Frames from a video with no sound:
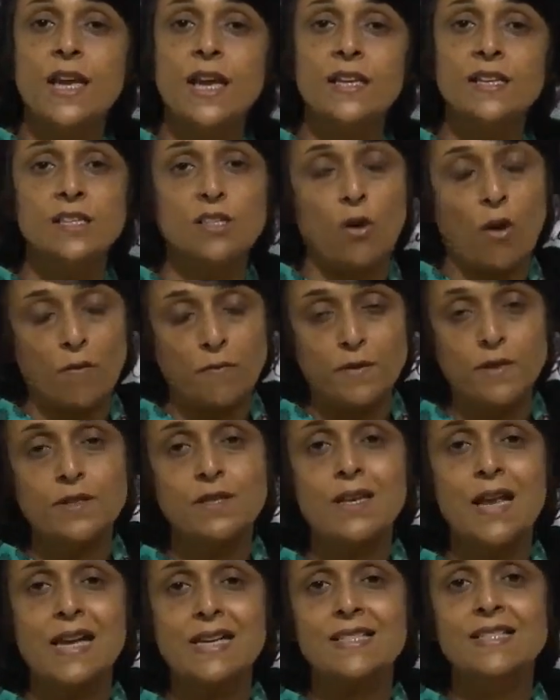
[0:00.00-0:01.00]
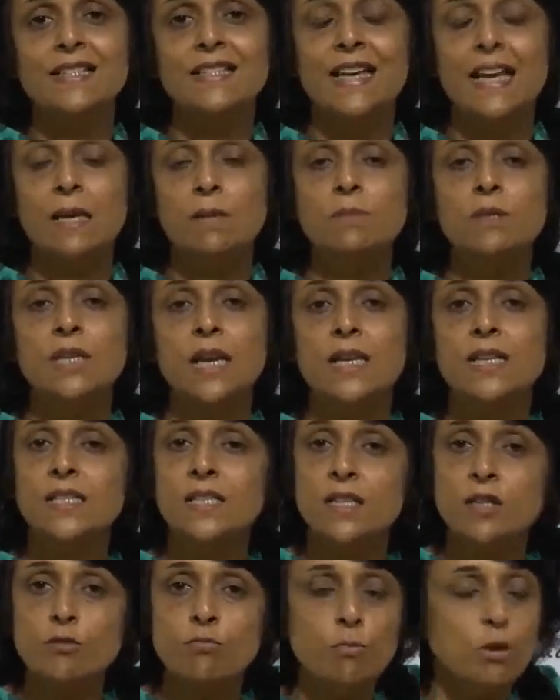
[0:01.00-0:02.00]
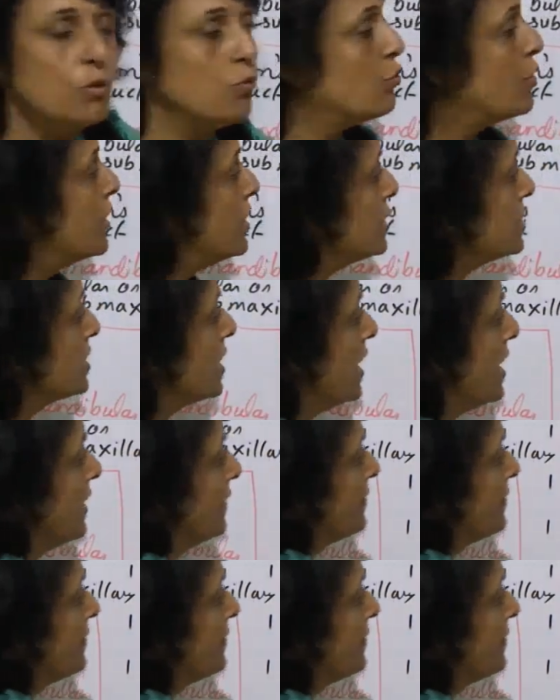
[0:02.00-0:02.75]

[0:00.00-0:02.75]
cells, obviously as the name tells us, mucus,